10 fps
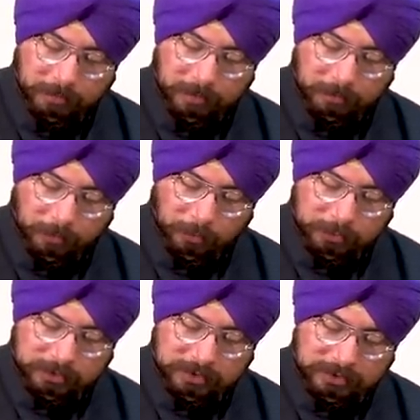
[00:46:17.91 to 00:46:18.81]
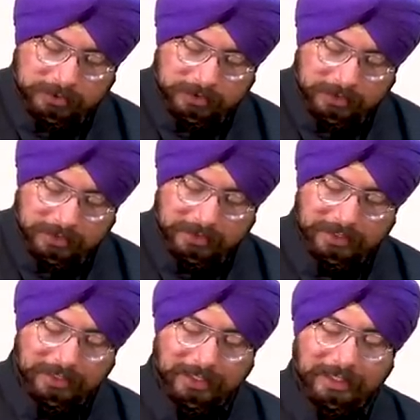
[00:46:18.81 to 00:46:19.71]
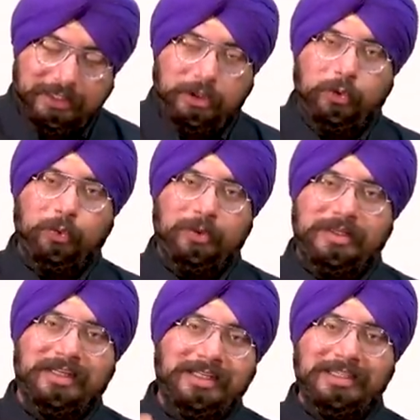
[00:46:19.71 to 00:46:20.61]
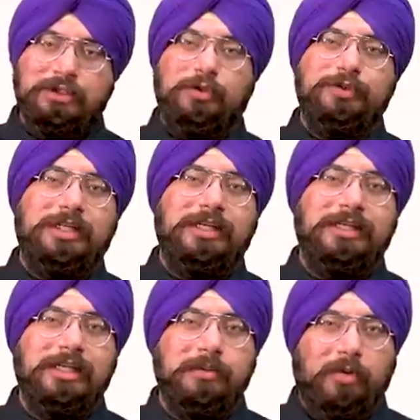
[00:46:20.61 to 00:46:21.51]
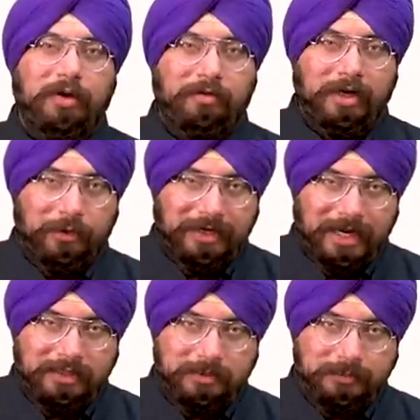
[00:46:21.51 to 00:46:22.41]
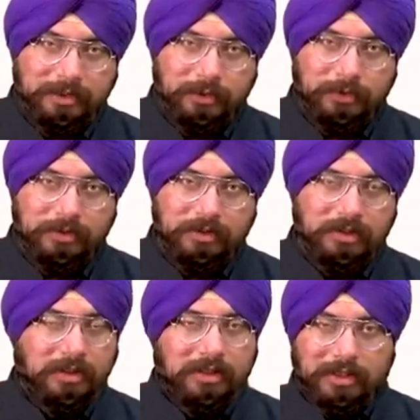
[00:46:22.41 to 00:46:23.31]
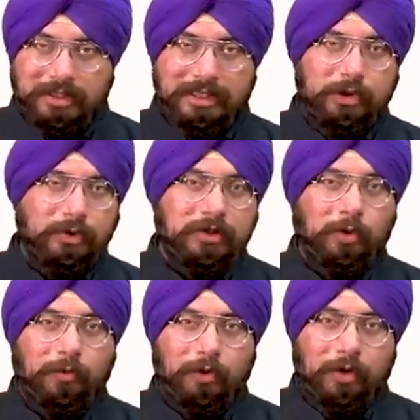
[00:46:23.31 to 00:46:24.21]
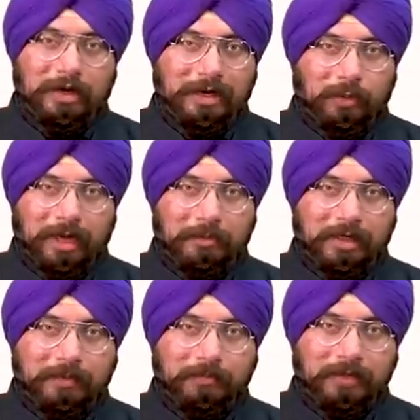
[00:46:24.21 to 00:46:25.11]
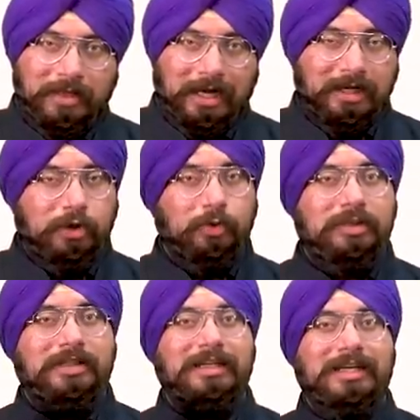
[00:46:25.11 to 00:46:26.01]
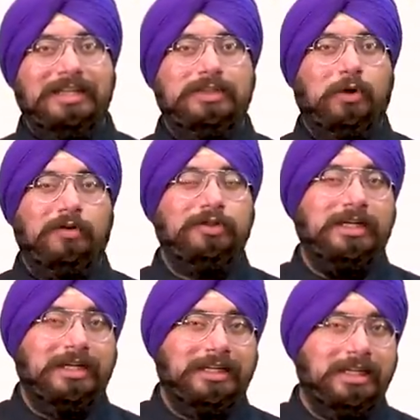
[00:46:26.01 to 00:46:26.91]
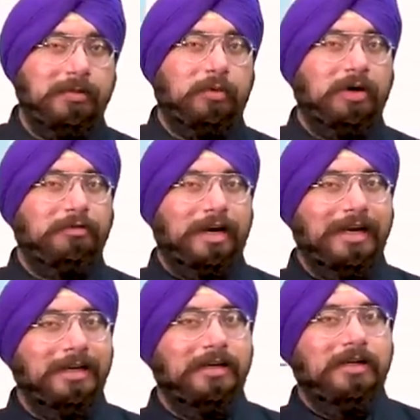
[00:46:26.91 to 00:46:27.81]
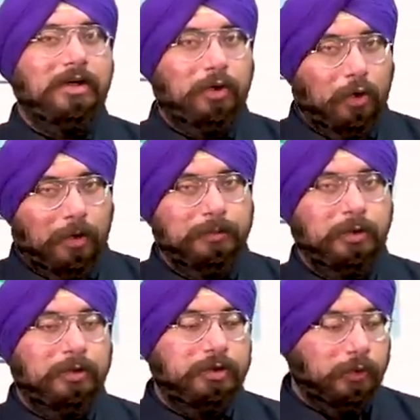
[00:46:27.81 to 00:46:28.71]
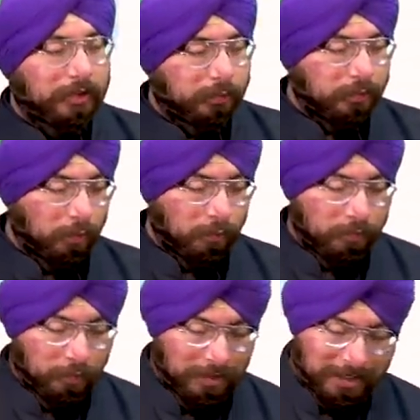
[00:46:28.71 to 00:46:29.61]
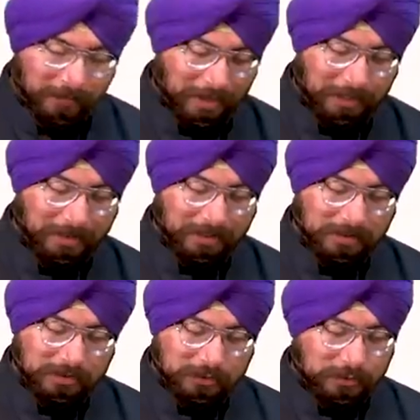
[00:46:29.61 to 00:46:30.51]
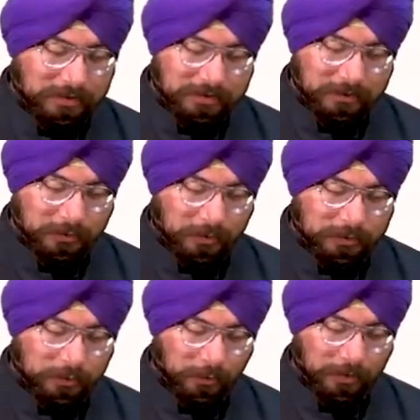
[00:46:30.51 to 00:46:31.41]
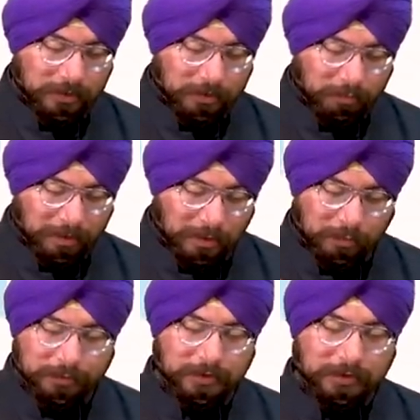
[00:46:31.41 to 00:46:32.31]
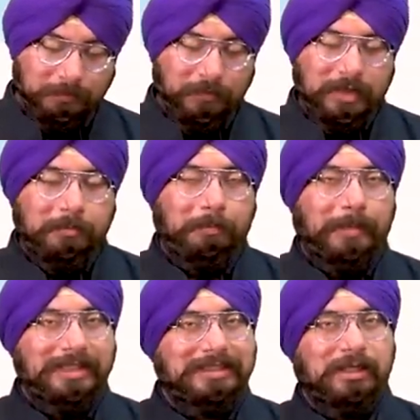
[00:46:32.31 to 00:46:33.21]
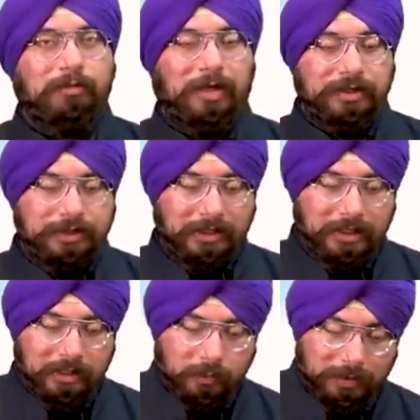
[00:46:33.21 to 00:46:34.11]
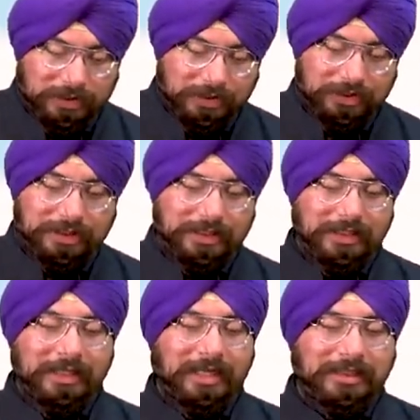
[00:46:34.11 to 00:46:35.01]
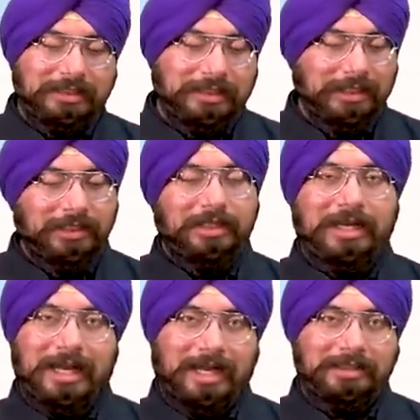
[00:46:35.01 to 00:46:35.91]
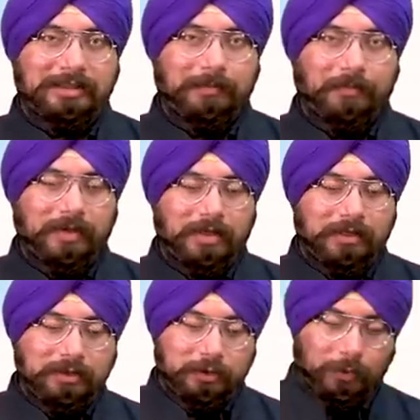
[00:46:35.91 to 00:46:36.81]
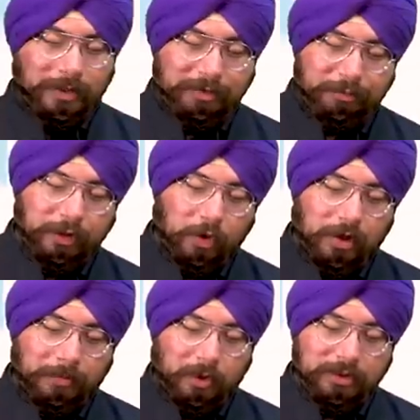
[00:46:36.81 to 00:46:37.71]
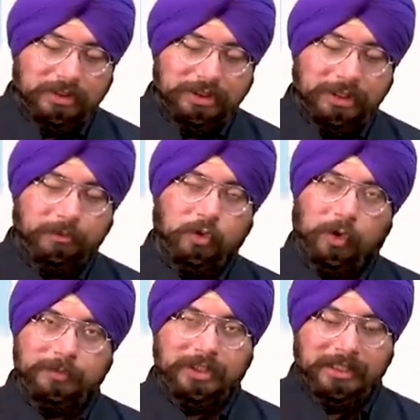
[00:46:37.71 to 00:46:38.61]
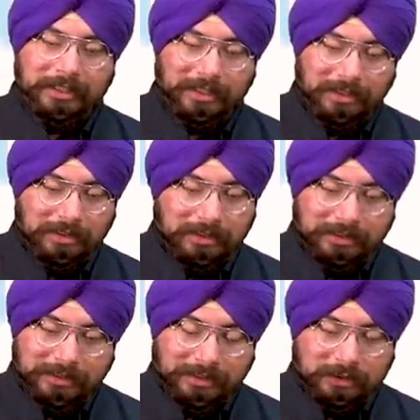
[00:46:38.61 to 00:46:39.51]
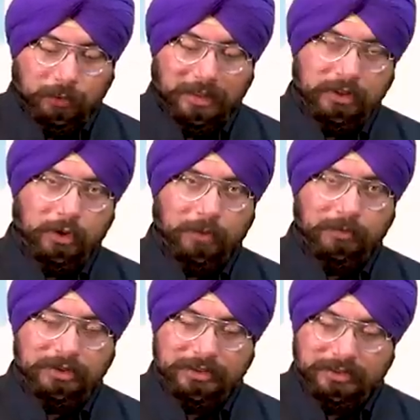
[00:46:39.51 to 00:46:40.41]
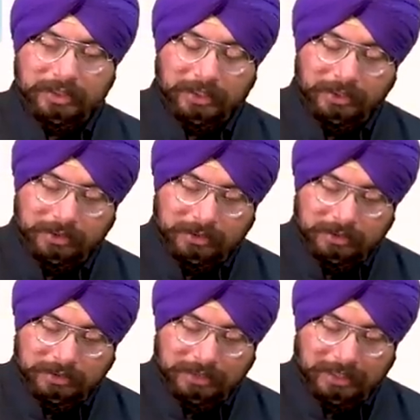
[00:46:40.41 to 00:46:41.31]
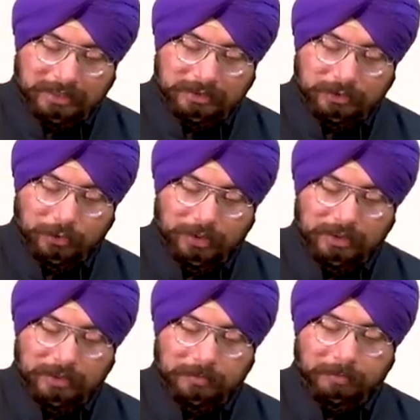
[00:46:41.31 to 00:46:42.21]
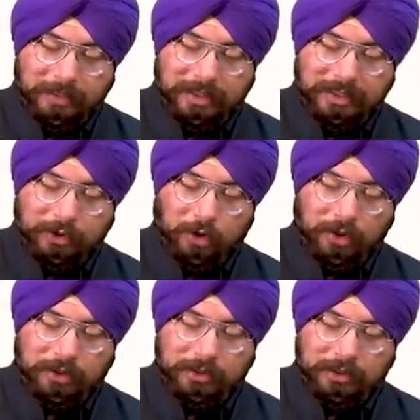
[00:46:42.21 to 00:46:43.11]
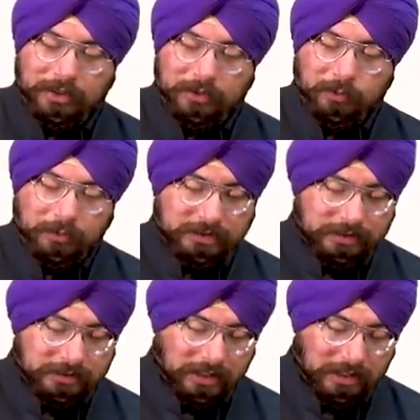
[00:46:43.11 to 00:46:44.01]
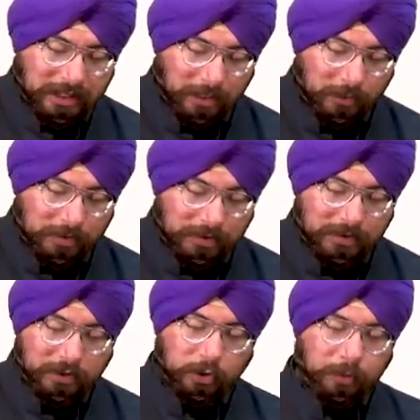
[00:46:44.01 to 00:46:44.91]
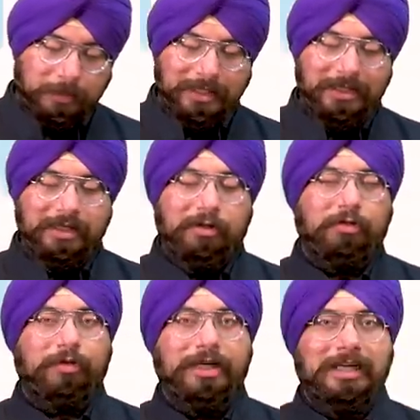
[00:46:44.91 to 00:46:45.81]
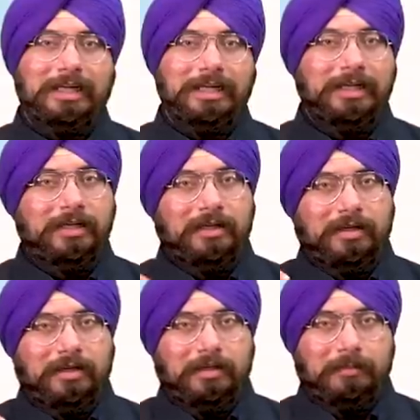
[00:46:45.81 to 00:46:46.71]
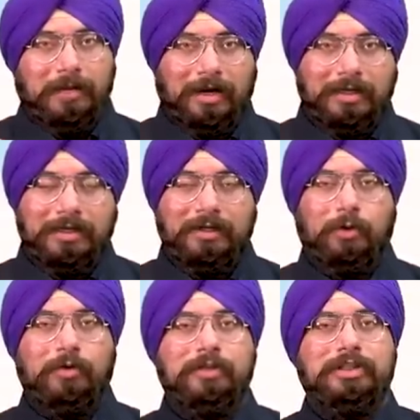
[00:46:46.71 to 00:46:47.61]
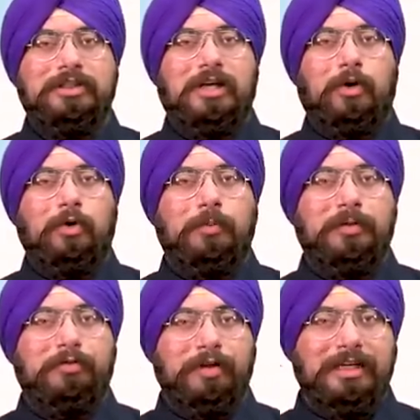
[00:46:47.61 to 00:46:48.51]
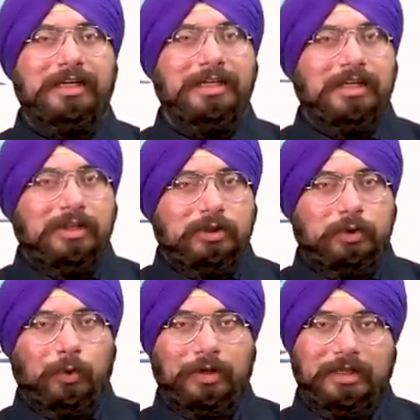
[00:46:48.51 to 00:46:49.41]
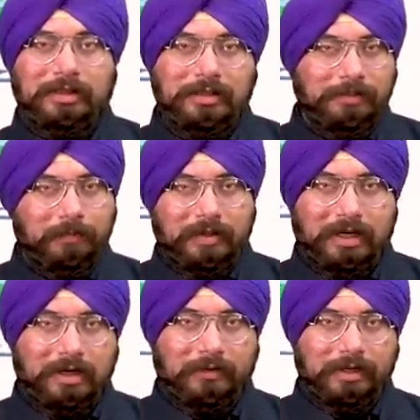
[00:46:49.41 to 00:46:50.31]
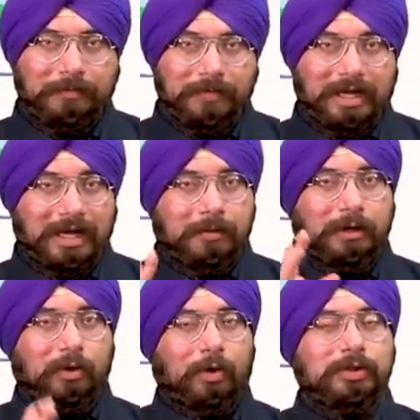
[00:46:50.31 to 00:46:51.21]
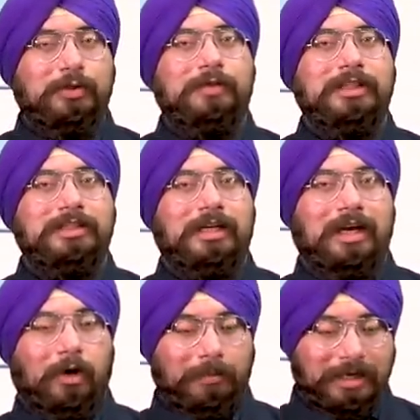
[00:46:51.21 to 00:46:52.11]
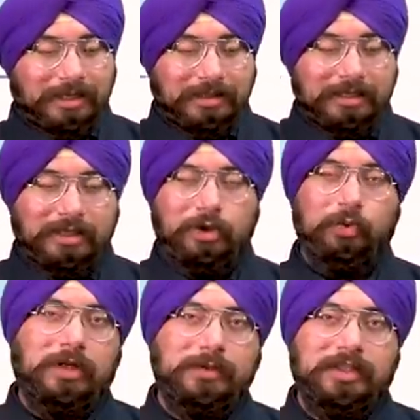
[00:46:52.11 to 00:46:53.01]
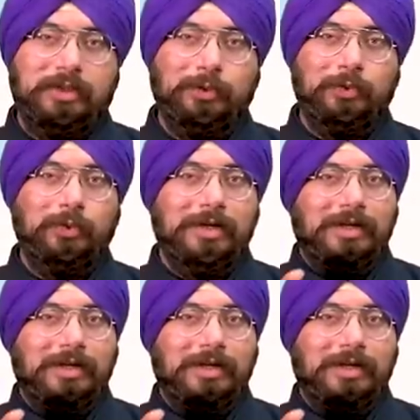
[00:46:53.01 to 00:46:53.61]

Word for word: proposals related to release of genetically modified organisms into the uh, into the overall environment and to the release of genetically modified crops also into the overall environment. So this is also one of the basic function which GEAC has. So if we talk about the GM crops in India, there is one crop which is there, that is your BT cotton, which is allowed to be freely uh, planted or which is allowed to be freely sown in the country. And because of this allowment in the year 2002,